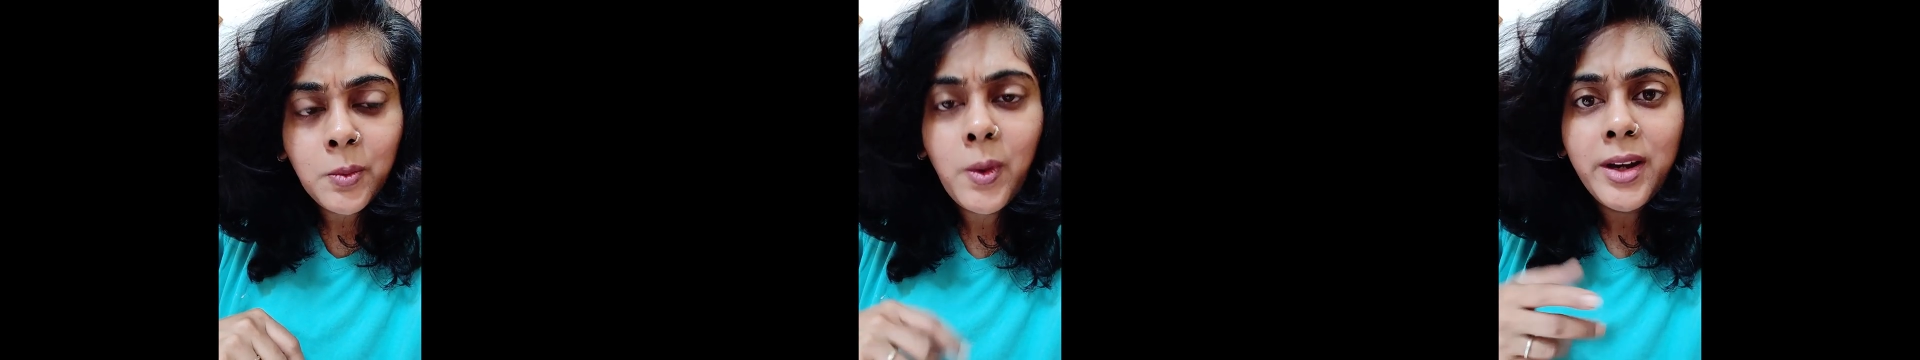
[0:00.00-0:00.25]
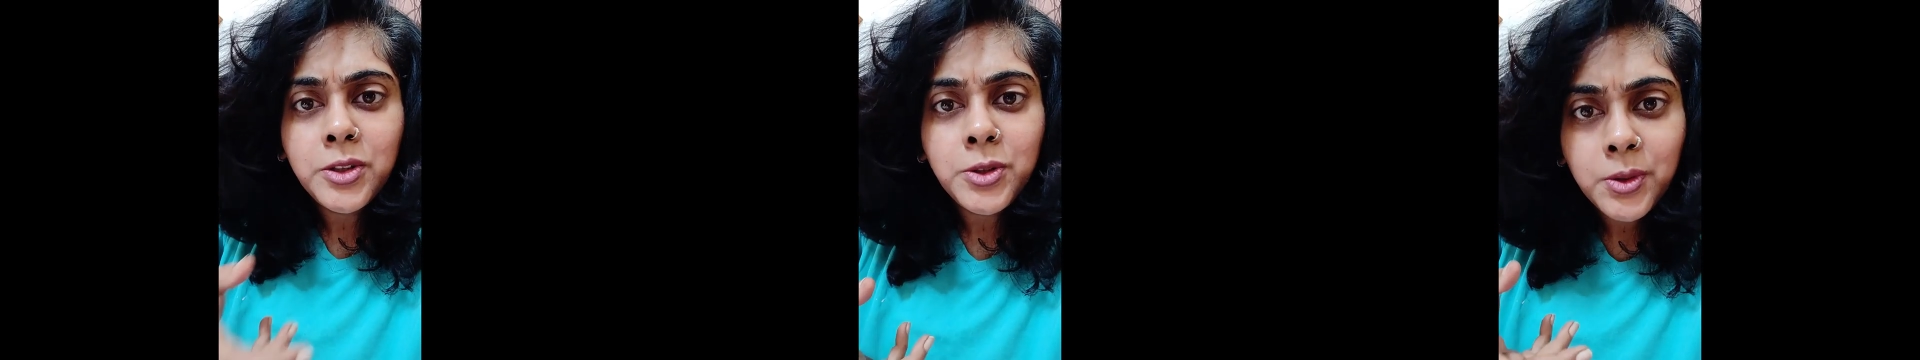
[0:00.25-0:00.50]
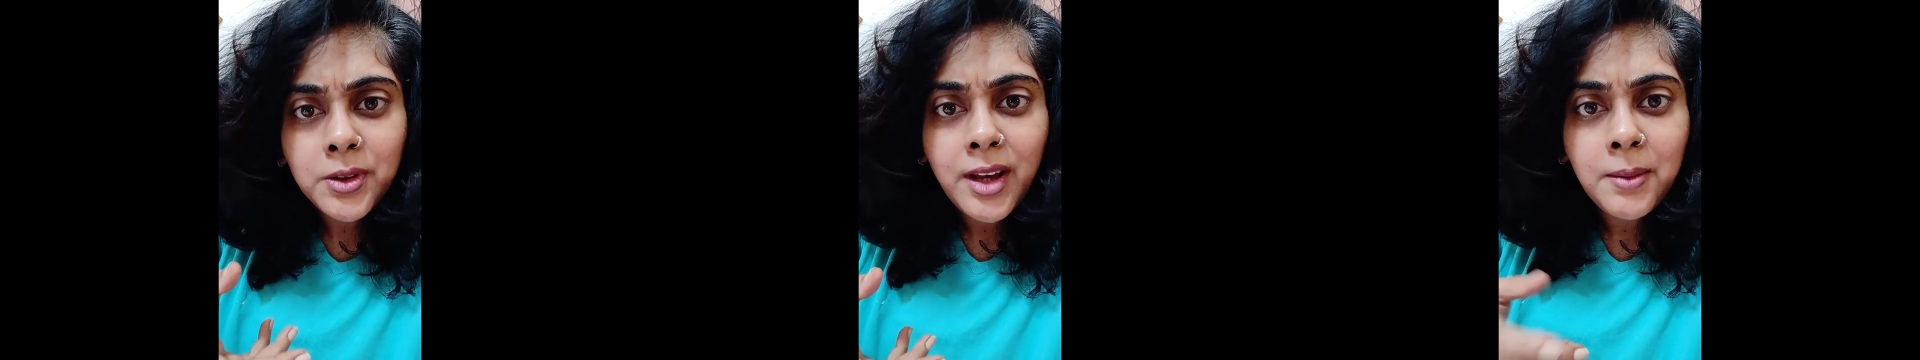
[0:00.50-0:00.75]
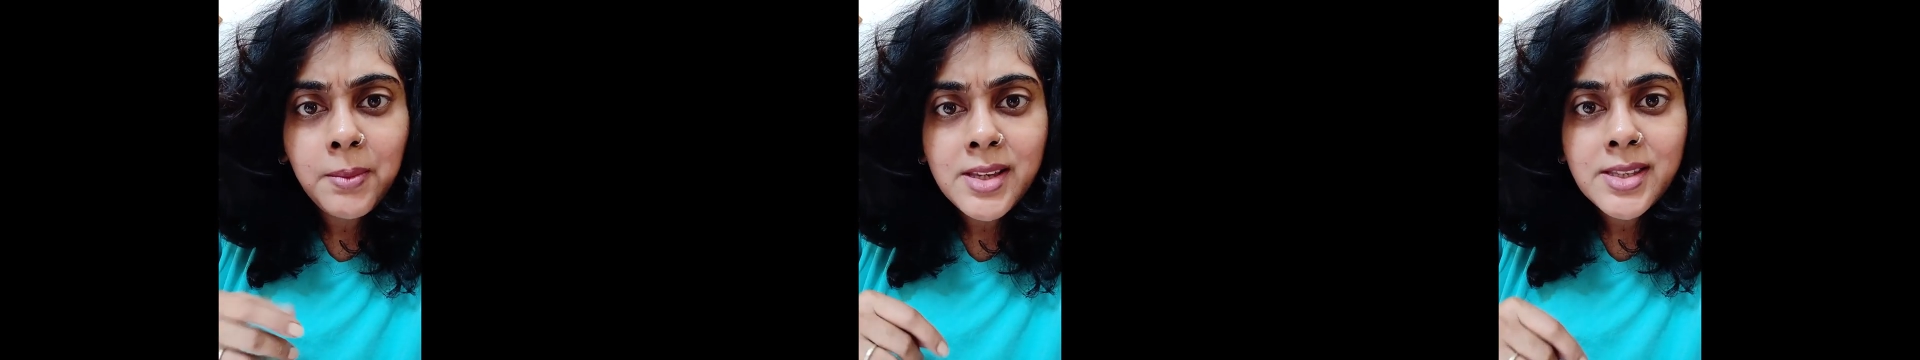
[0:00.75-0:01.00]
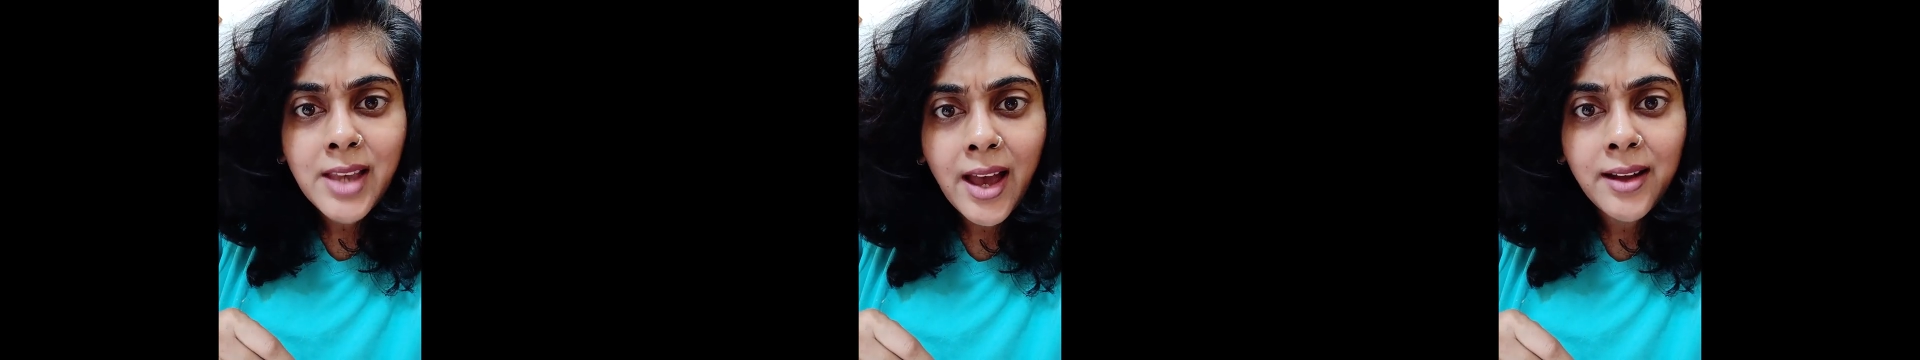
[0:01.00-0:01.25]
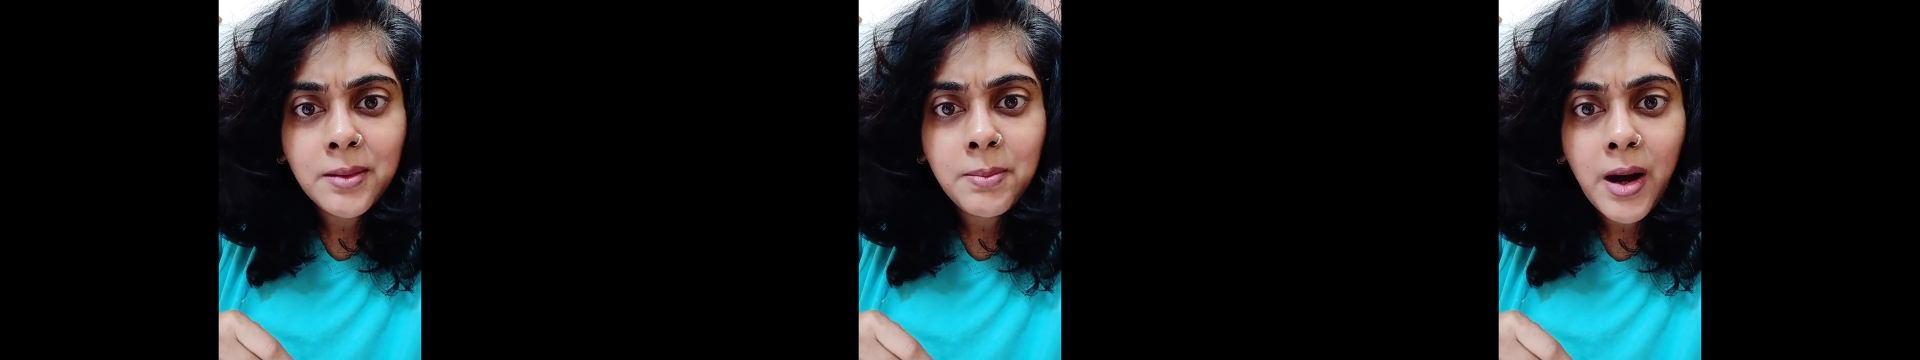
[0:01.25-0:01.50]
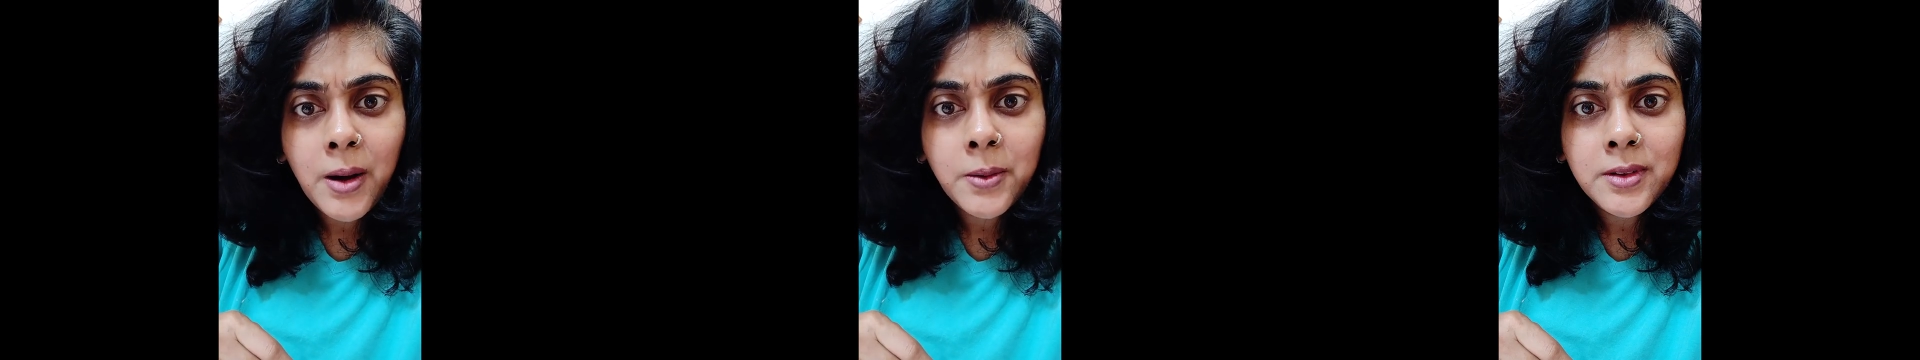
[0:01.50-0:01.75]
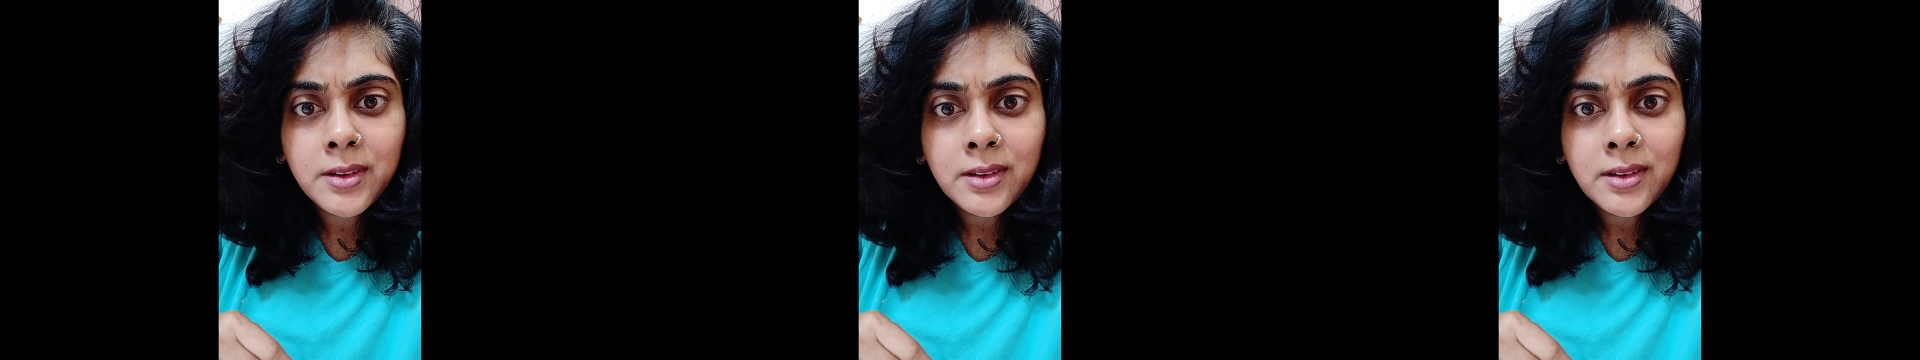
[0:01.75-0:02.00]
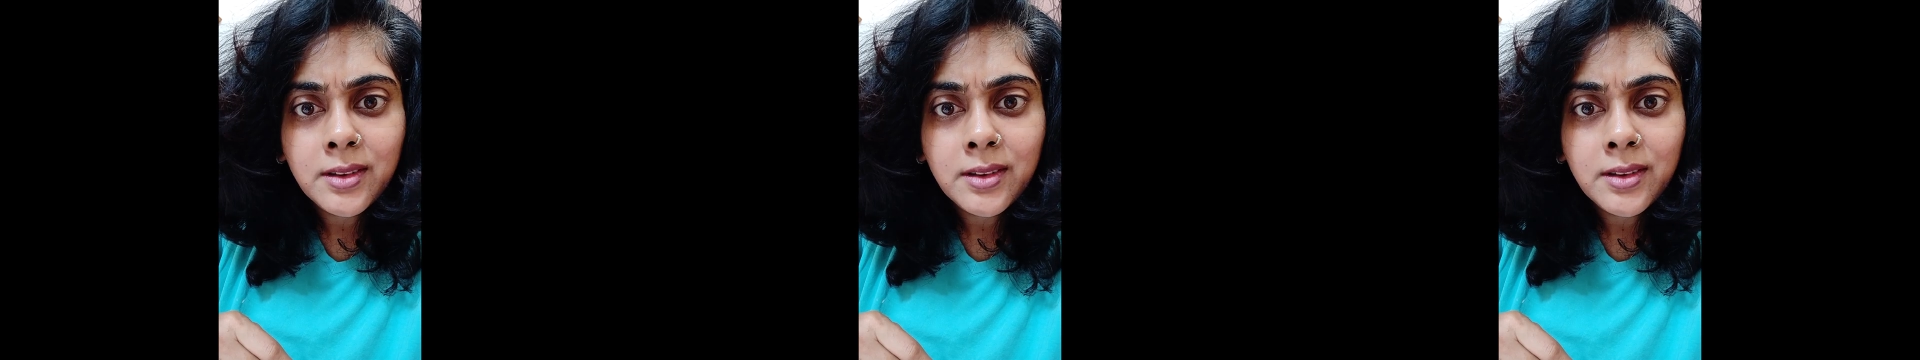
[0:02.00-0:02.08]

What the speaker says: Why should I be sad about?